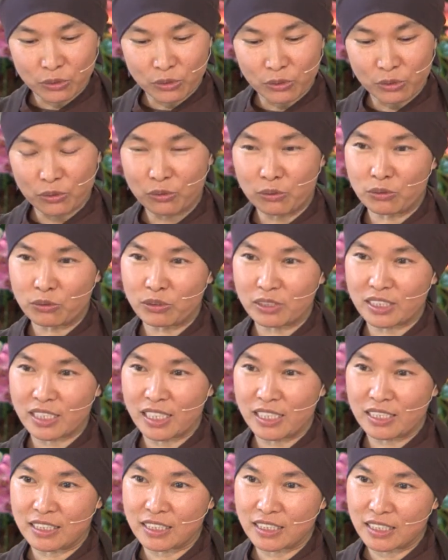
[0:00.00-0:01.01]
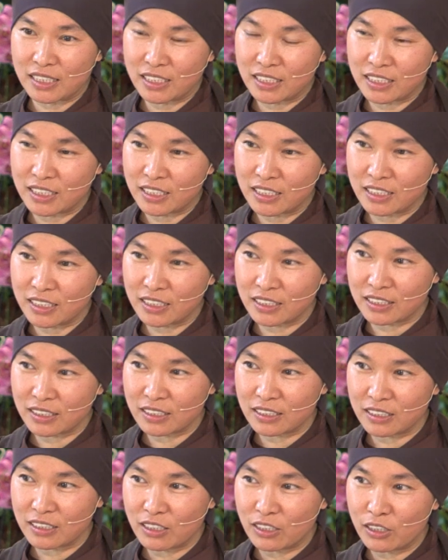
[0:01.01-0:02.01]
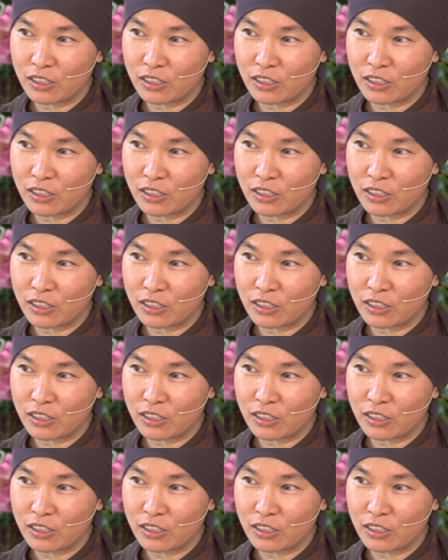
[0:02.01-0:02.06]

through Thay's teachings,